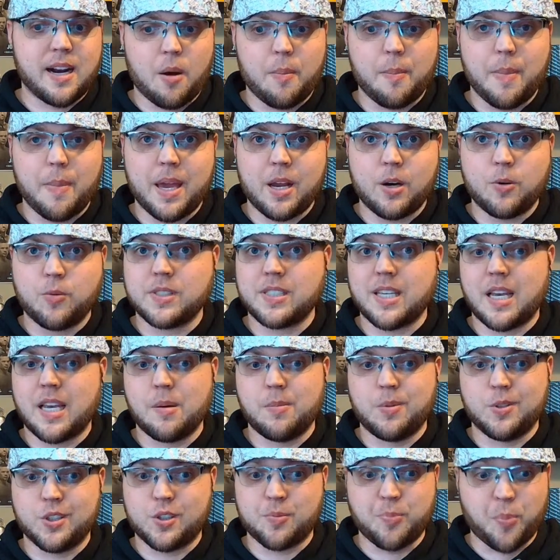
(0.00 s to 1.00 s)
Almeida was
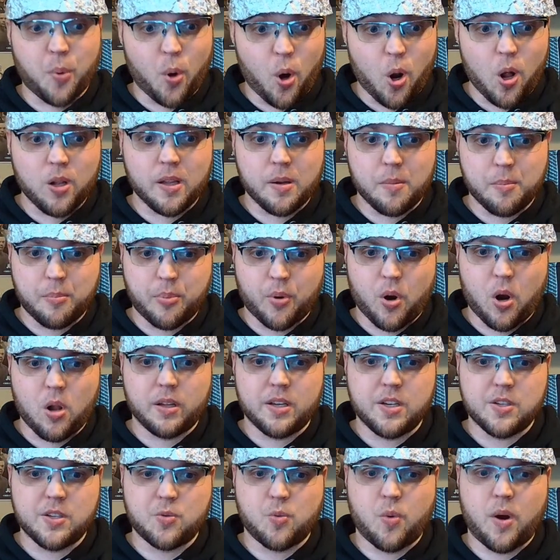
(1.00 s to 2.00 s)
able to sprawl and brawl
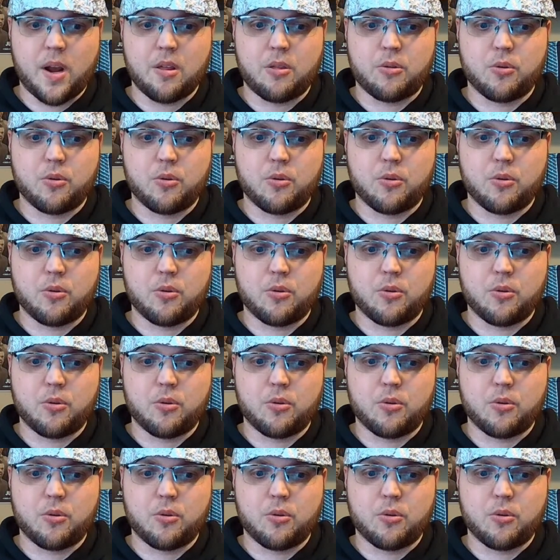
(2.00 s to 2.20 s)
his way